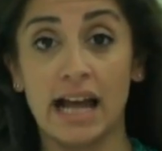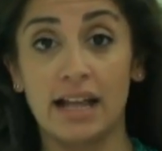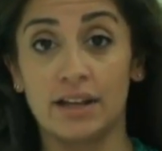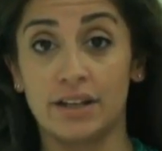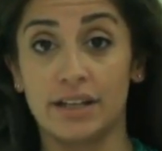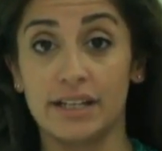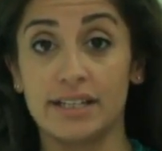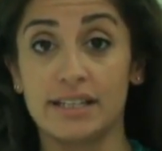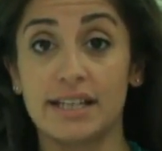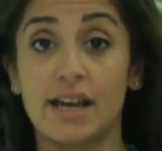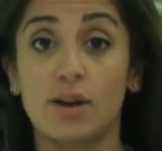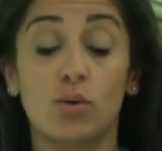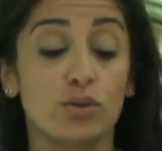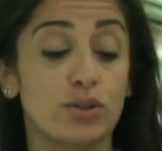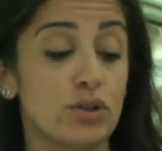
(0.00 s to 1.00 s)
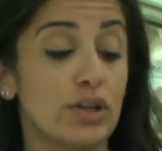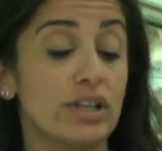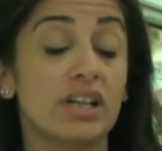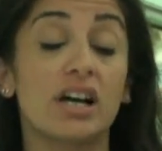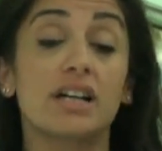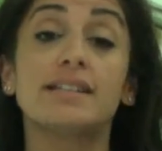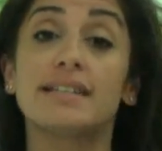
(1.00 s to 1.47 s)
calories, and also
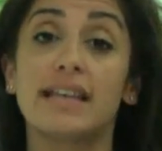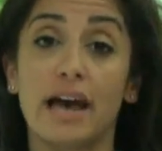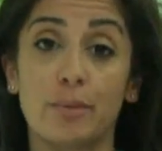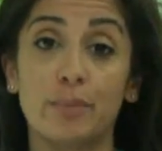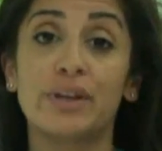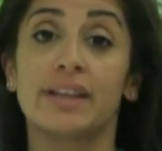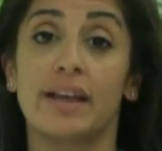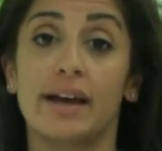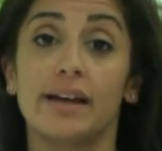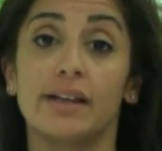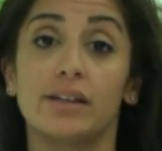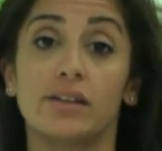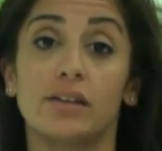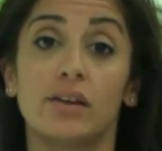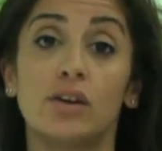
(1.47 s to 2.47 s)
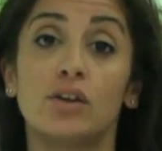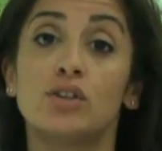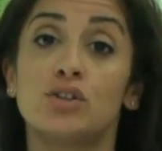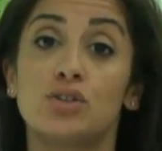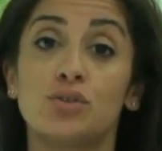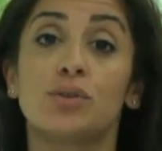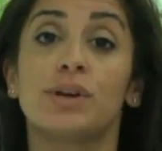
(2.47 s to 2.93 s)
it cuts appetite
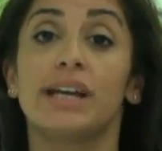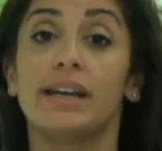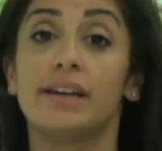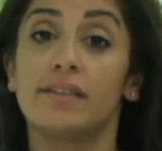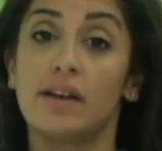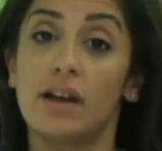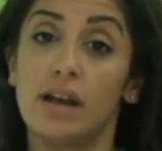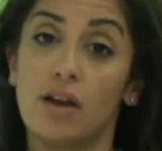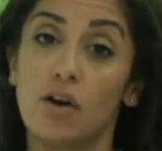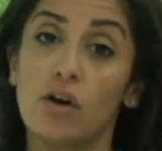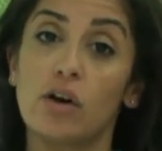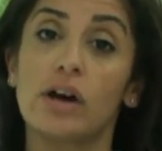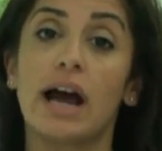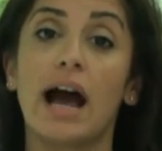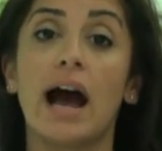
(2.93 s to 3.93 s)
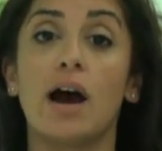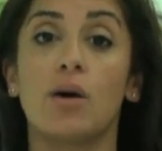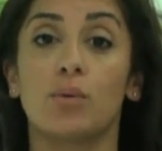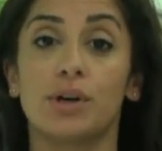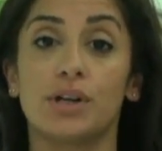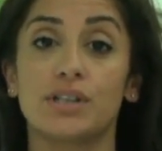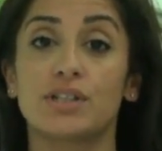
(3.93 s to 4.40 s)
during the long
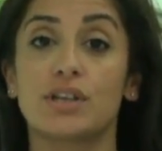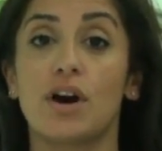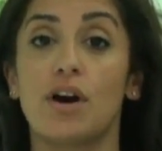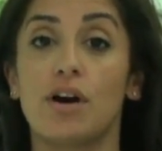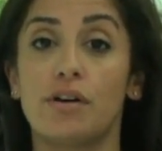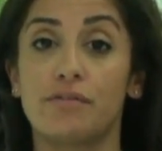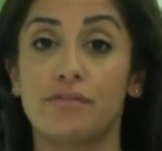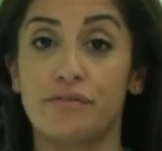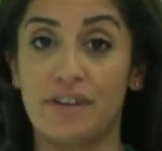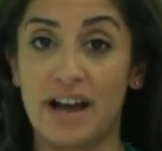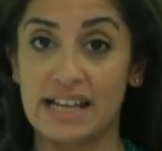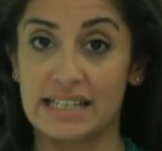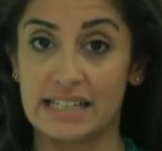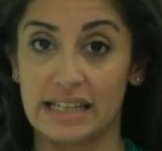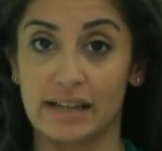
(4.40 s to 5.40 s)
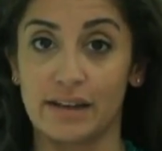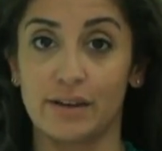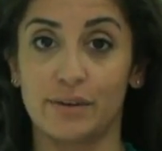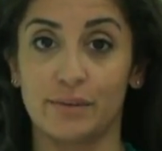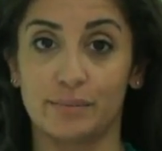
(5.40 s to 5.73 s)
hours of fasting.